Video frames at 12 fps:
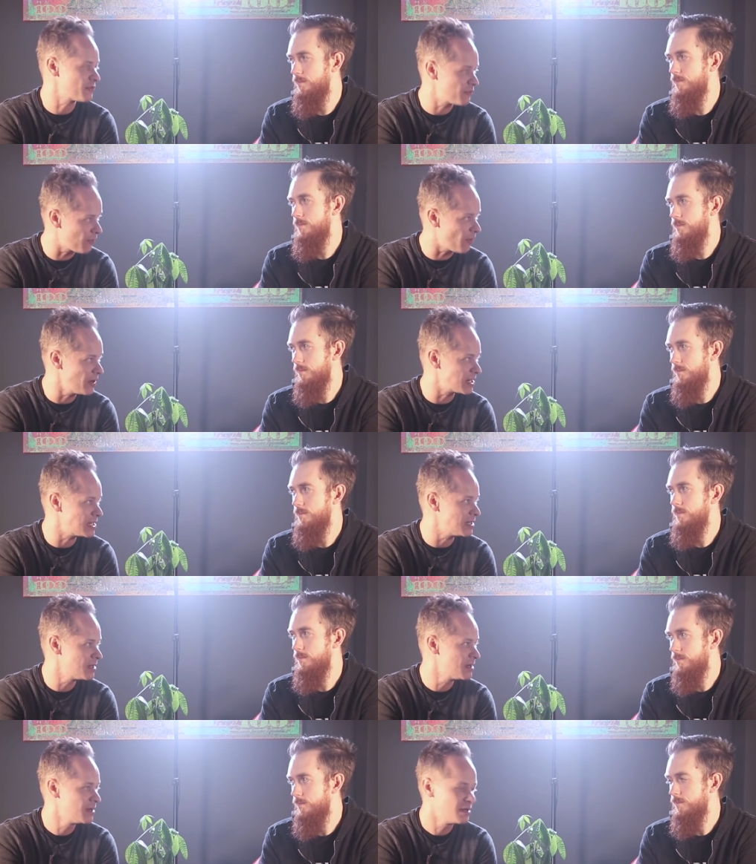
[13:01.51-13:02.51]
Speaker 1: or
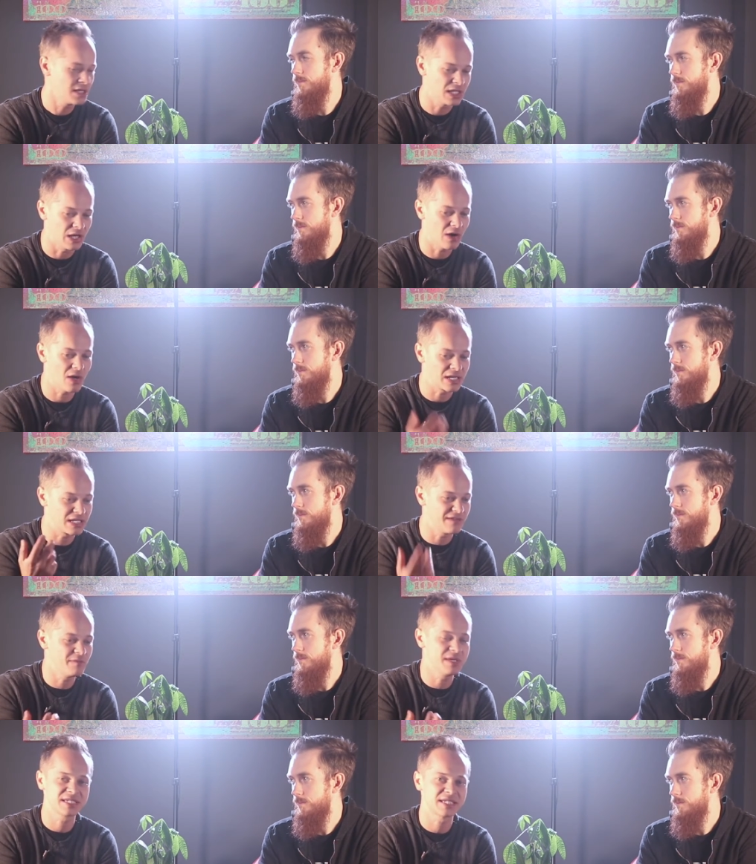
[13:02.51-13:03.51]
$40,000, and
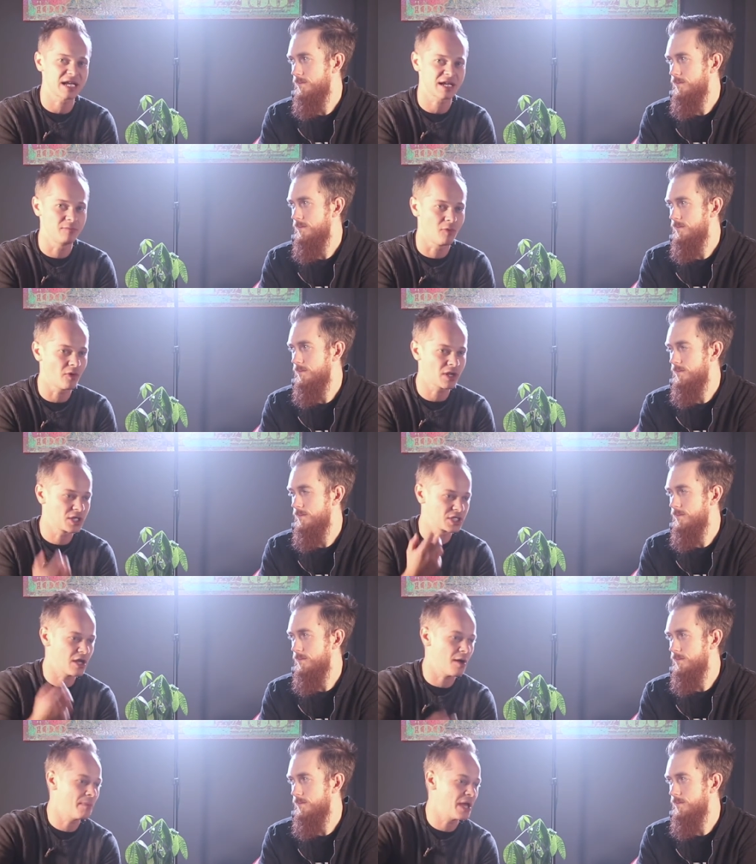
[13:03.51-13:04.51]
give me a second mortgage,
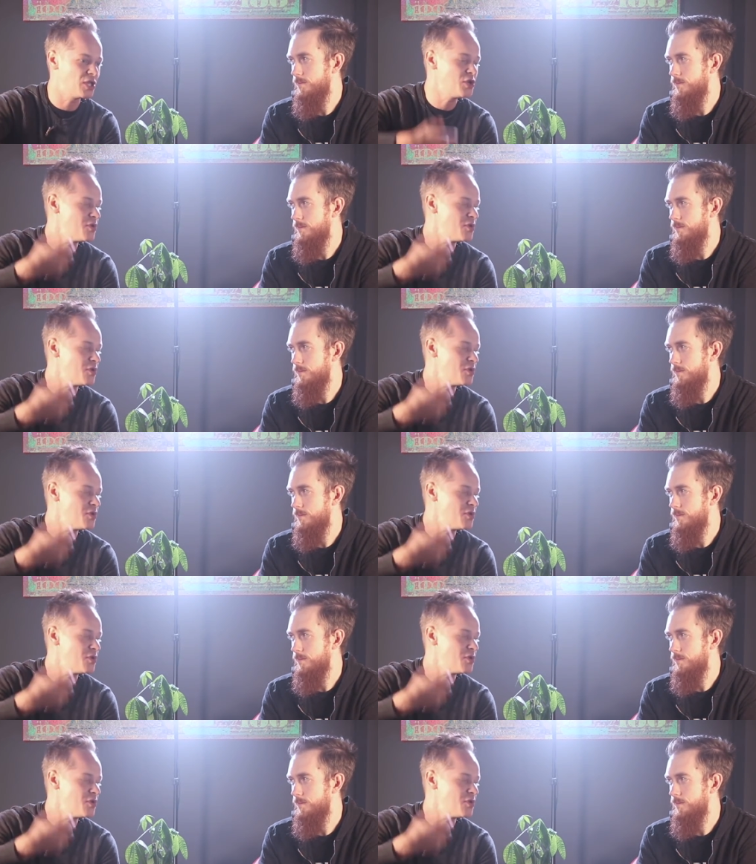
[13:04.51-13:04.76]
and I'll pay